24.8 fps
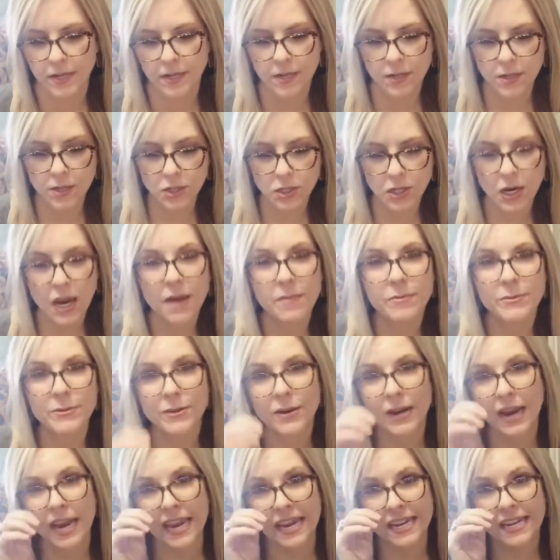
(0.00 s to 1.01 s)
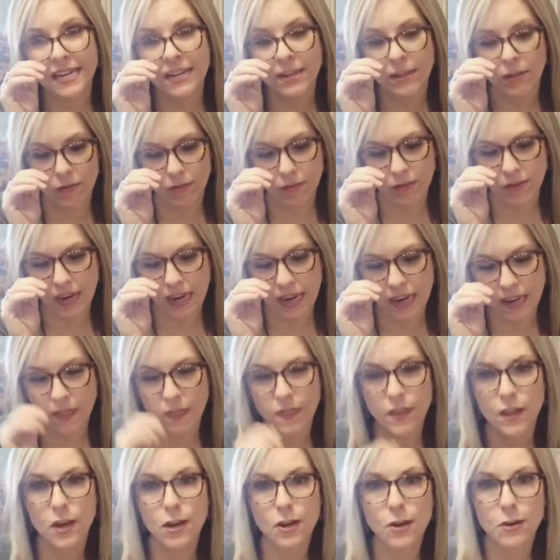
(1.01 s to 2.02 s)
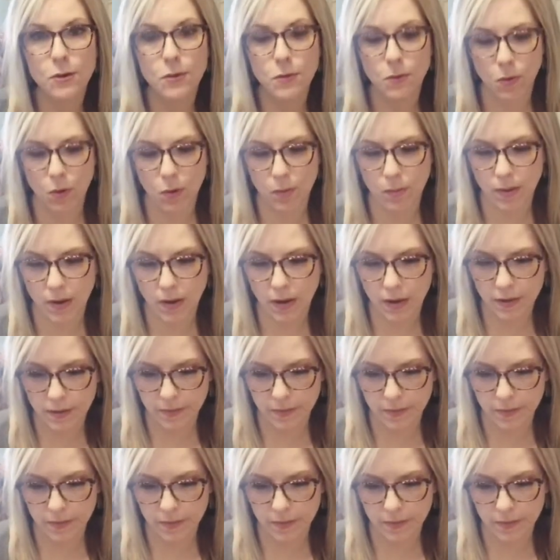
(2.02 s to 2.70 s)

Chapter 83, The New Robot.